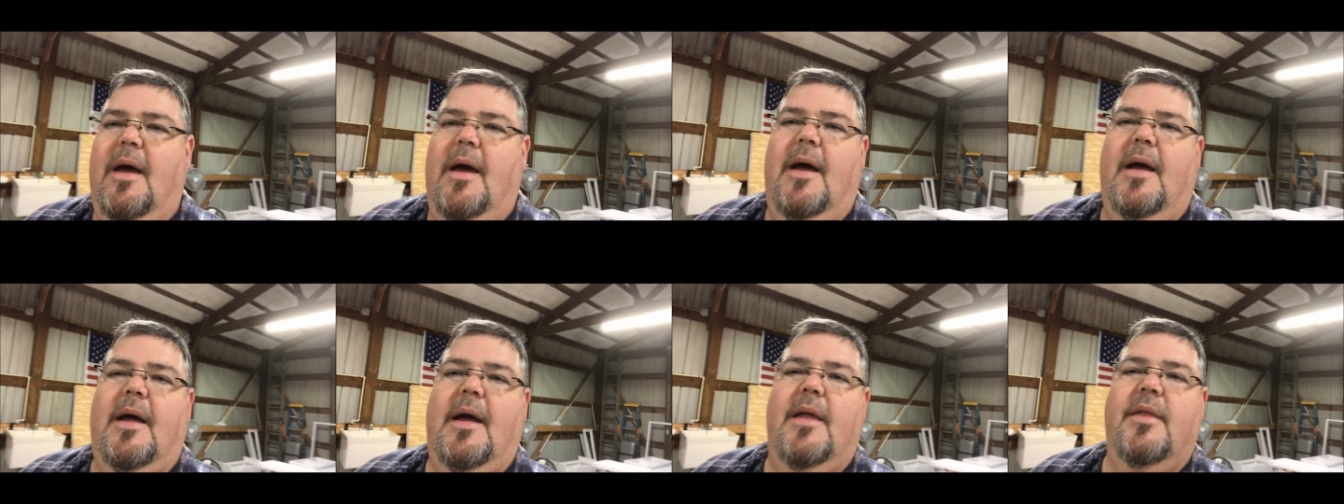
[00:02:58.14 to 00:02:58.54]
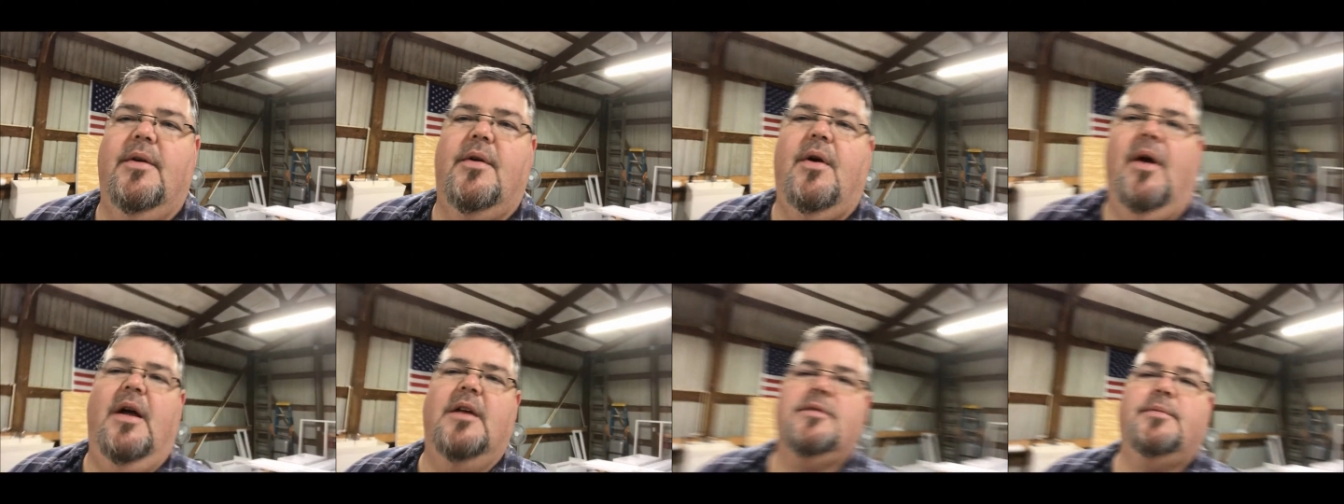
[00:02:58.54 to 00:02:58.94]
the
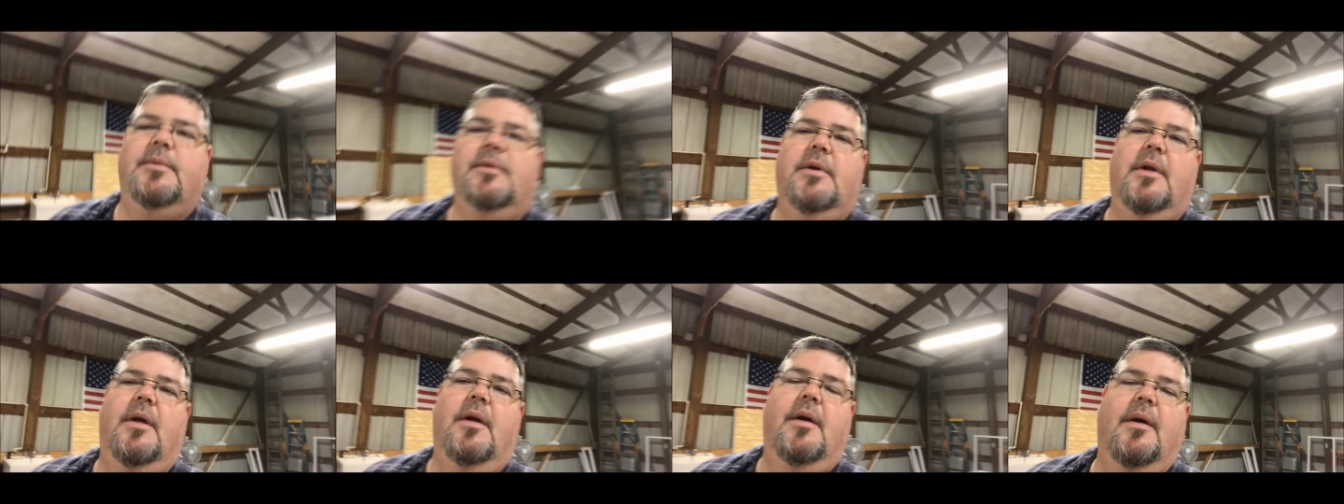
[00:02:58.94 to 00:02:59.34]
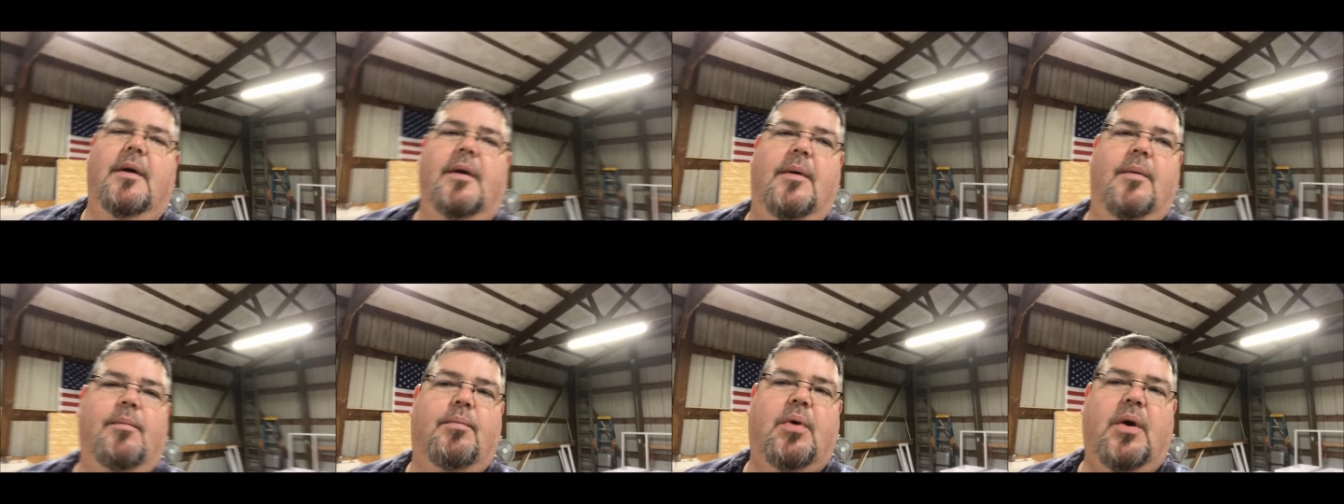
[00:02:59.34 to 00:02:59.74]
Craftsman
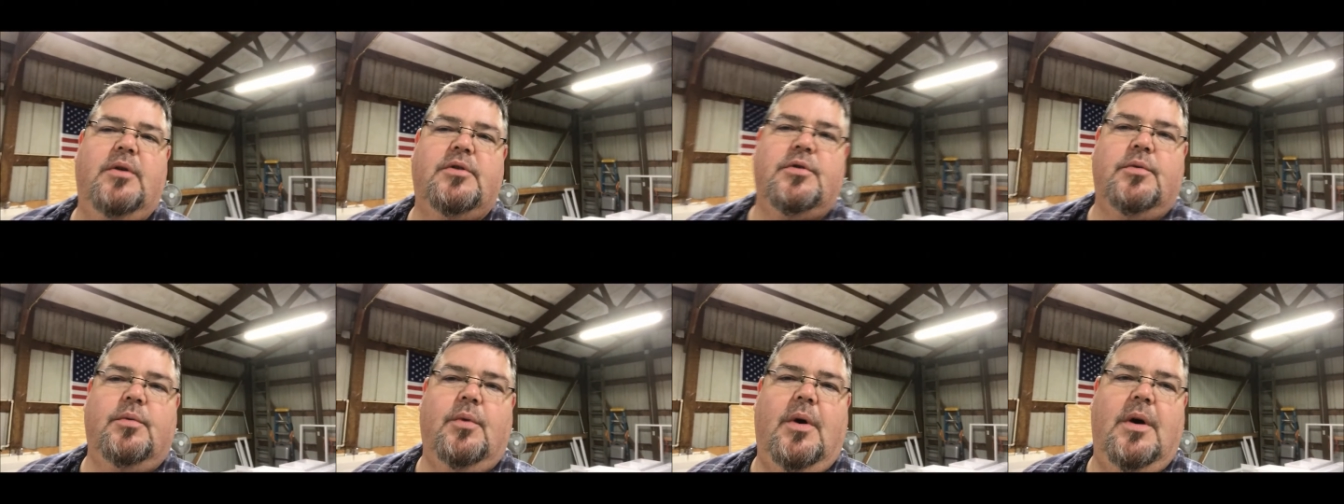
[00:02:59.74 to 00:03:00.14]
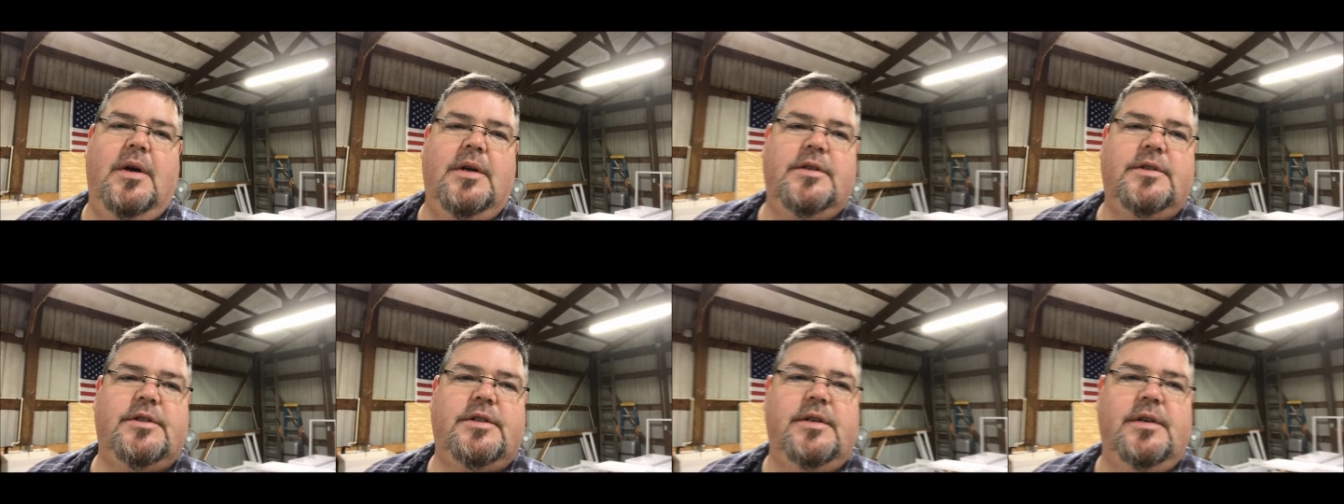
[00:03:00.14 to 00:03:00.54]
pressure
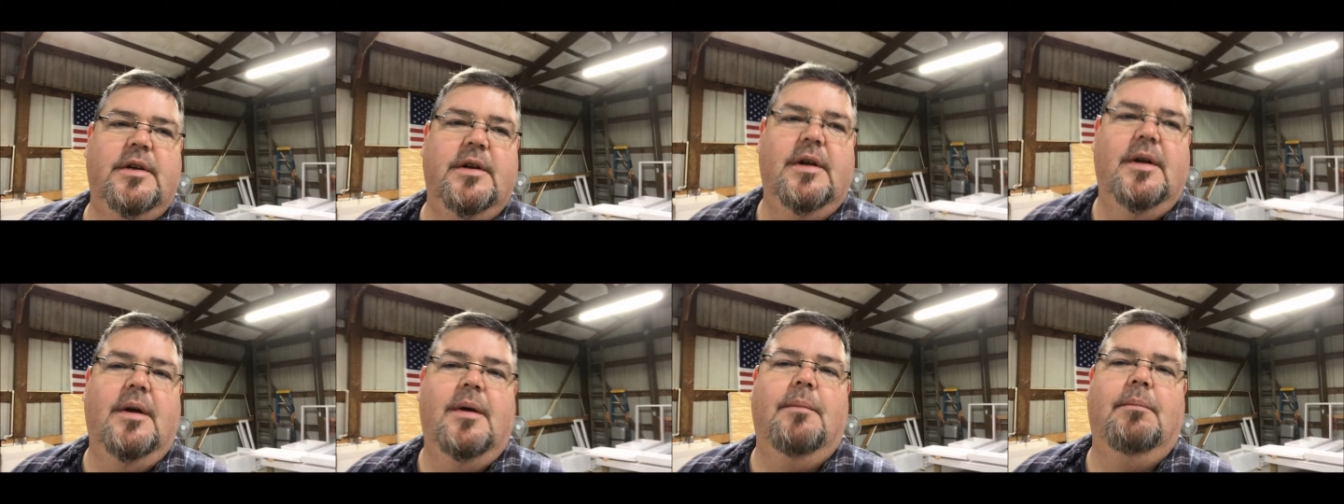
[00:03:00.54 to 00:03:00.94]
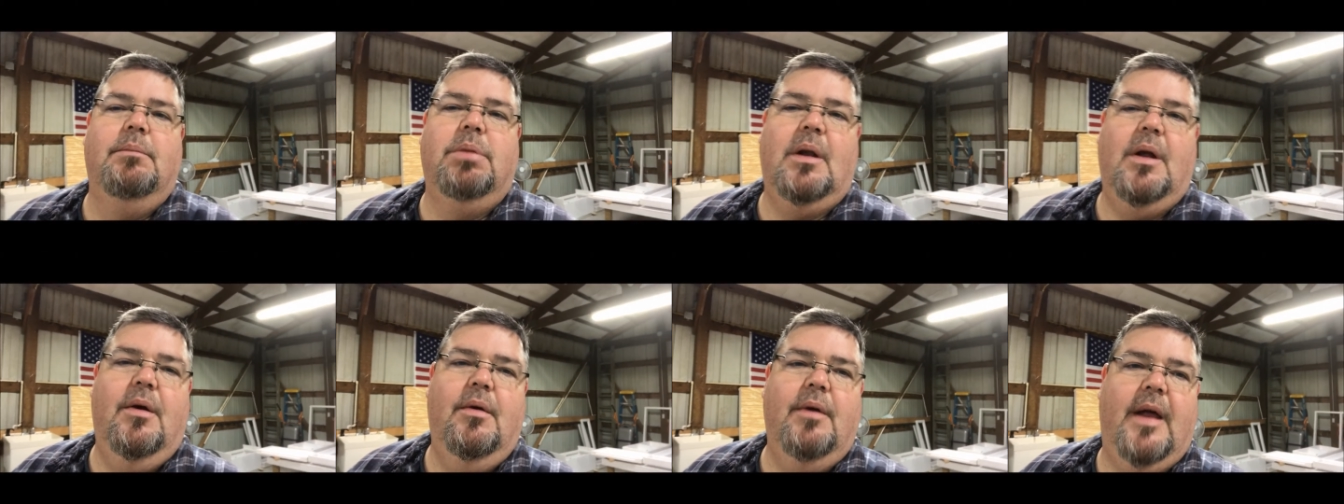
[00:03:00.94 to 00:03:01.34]
washed,
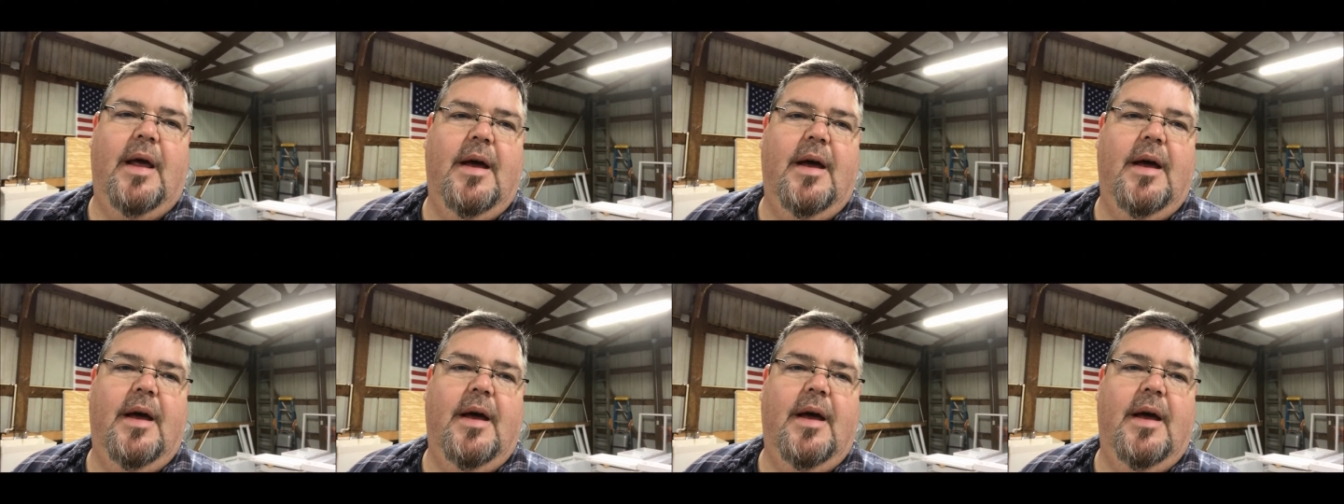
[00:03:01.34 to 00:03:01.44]
blown